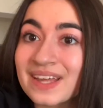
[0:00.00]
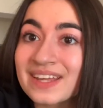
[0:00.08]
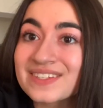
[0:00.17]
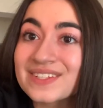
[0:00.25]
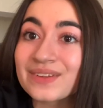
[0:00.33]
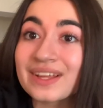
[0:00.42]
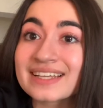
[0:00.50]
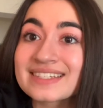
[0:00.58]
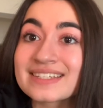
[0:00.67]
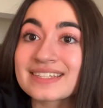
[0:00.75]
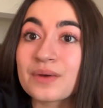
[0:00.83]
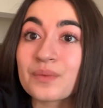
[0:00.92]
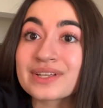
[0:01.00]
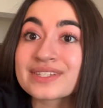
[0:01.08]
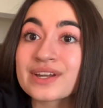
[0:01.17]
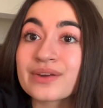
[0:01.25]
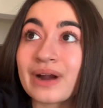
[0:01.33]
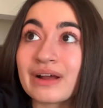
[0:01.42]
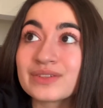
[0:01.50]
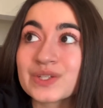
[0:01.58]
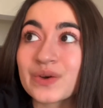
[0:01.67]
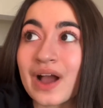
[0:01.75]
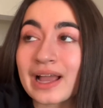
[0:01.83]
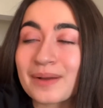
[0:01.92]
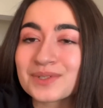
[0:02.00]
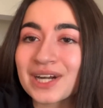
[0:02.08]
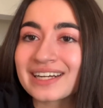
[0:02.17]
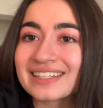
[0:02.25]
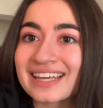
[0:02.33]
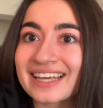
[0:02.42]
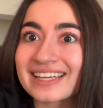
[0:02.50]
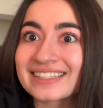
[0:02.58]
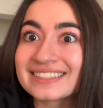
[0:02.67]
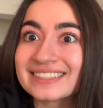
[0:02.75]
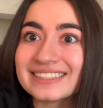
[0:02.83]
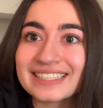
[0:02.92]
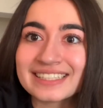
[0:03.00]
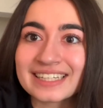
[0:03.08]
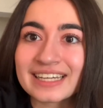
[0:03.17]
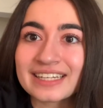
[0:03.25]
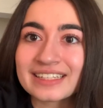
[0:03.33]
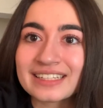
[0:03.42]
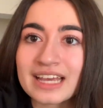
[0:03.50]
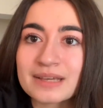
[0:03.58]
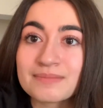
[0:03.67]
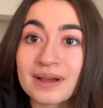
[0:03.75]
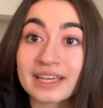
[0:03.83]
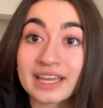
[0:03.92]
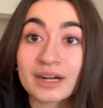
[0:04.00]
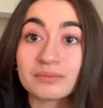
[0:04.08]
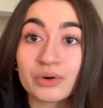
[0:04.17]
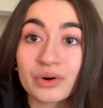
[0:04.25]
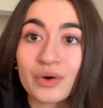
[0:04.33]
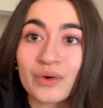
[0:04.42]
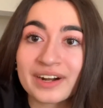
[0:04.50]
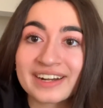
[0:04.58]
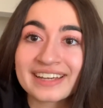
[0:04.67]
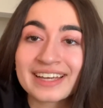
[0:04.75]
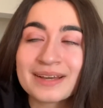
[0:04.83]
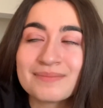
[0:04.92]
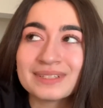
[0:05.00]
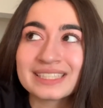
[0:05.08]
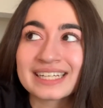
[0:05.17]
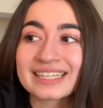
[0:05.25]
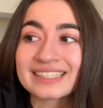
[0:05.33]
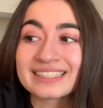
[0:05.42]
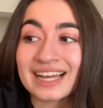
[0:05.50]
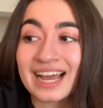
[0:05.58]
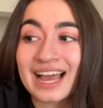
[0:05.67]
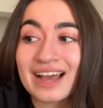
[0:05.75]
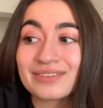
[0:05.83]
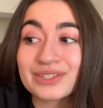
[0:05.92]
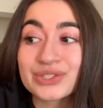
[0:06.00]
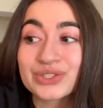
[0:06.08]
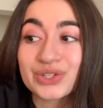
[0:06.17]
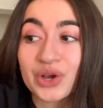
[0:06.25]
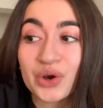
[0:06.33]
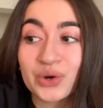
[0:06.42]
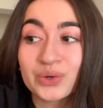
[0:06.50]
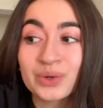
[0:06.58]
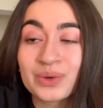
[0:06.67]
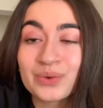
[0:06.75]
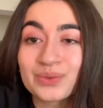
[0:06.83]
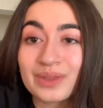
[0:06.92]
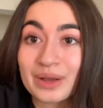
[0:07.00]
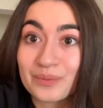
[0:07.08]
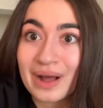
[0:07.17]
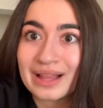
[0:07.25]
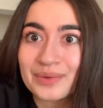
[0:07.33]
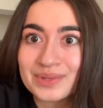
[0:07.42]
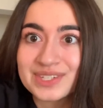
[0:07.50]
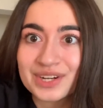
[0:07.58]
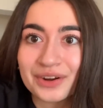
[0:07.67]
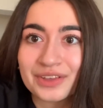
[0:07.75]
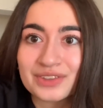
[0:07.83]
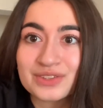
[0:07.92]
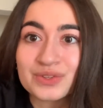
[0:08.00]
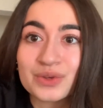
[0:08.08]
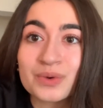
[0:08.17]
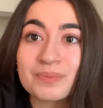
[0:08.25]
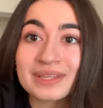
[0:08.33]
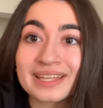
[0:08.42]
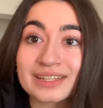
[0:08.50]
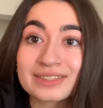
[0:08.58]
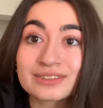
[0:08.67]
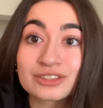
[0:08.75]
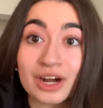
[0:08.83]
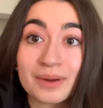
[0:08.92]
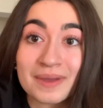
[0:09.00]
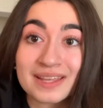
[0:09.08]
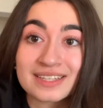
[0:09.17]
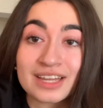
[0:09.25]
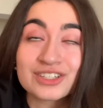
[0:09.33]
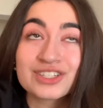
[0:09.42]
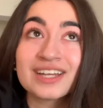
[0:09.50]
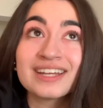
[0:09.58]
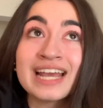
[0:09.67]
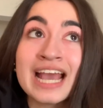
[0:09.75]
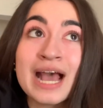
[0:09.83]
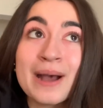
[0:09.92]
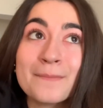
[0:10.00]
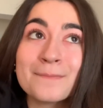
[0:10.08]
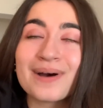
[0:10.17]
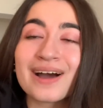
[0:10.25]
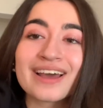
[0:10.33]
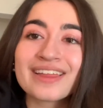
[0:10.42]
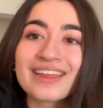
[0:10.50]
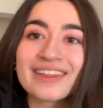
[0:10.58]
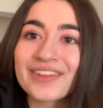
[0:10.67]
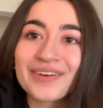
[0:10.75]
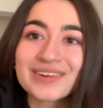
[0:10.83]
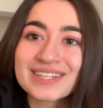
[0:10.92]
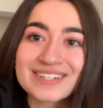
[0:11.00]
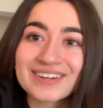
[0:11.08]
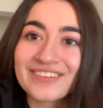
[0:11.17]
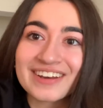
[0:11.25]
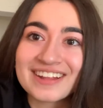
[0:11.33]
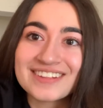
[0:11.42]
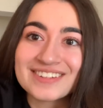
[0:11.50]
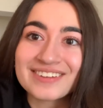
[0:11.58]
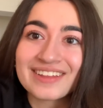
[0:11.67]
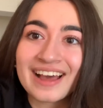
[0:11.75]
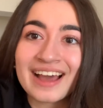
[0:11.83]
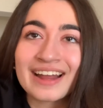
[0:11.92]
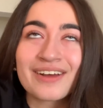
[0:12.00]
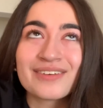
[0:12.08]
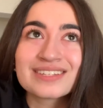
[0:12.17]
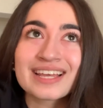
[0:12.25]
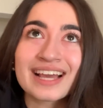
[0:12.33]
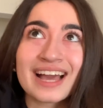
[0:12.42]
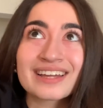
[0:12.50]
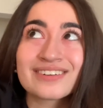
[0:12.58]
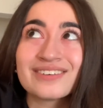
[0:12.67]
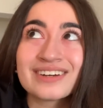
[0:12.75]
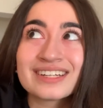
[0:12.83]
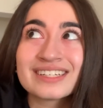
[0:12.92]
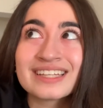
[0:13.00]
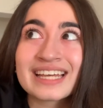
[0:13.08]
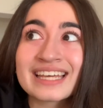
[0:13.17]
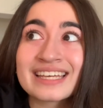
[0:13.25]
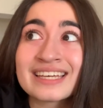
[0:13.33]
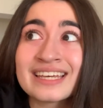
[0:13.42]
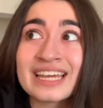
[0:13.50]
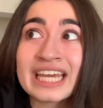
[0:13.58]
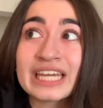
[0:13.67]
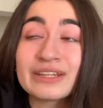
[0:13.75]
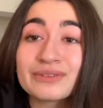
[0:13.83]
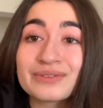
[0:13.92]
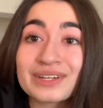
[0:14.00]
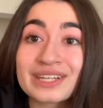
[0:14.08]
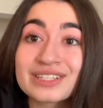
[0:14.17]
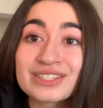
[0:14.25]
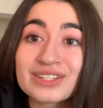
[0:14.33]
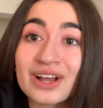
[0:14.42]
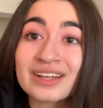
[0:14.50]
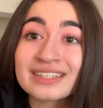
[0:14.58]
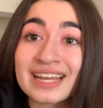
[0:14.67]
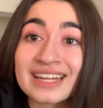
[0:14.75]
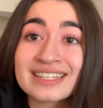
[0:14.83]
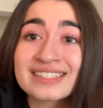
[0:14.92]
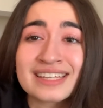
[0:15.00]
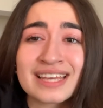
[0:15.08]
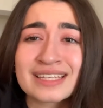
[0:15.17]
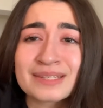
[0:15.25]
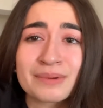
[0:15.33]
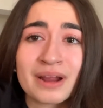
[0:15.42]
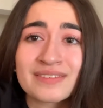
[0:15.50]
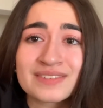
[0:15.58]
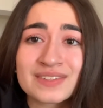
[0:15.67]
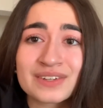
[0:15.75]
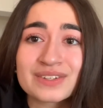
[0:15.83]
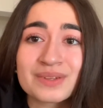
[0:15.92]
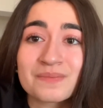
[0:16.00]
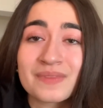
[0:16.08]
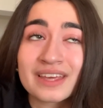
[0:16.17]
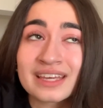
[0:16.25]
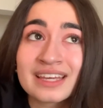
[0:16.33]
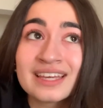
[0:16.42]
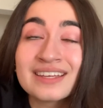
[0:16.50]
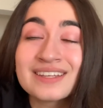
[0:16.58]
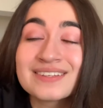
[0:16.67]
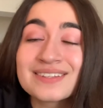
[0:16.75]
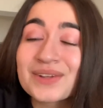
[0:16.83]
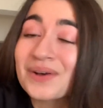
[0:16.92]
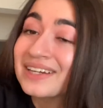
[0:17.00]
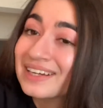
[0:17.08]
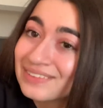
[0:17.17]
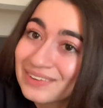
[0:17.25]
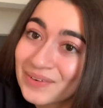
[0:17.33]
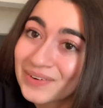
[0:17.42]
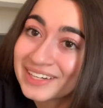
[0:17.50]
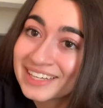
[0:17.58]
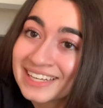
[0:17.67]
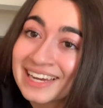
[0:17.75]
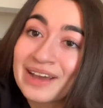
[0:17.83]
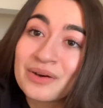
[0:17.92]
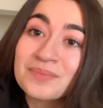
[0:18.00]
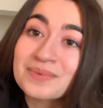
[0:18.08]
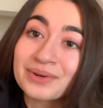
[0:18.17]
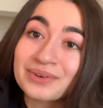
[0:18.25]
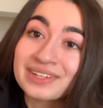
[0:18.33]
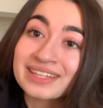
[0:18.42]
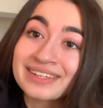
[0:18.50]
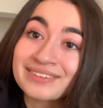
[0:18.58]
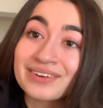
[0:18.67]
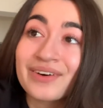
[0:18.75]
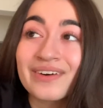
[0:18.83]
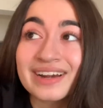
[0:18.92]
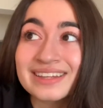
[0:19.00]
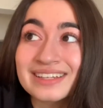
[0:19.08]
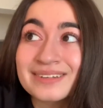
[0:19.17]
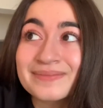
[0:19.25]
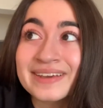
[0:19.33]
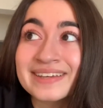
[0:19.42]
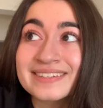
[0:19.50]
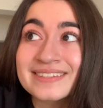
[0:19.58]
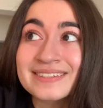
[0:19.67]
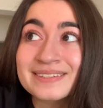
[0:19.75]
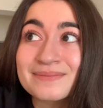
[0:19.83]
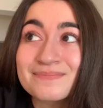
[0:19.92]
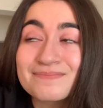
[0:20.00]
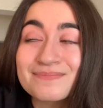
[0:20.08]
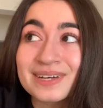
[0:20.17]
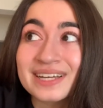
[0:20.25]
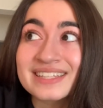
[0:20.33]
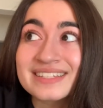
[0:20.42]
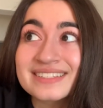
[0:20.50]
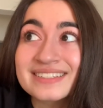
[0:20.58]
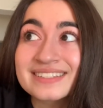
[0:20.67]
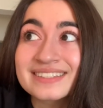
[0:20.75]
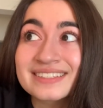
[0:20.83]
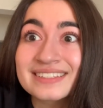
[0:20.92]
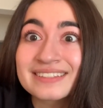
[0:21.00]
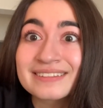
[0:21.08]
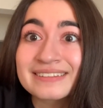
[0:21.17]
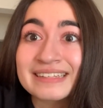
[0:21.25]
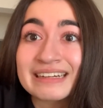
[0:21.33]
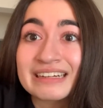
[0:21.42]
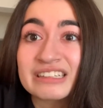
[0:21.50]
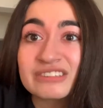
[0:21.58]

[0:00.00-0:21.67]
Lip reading: So like since I wasn't in round two, I kept trying to like sneak in like my camera recording it, but like not have it show like while I was staring at the Zoom and like trying to pay attention, but there was no way to do that. And I was like, I don't want to like infringe on NSDA's privacy or something. So I didn't record it and I won't be really recording the debates, but yeah.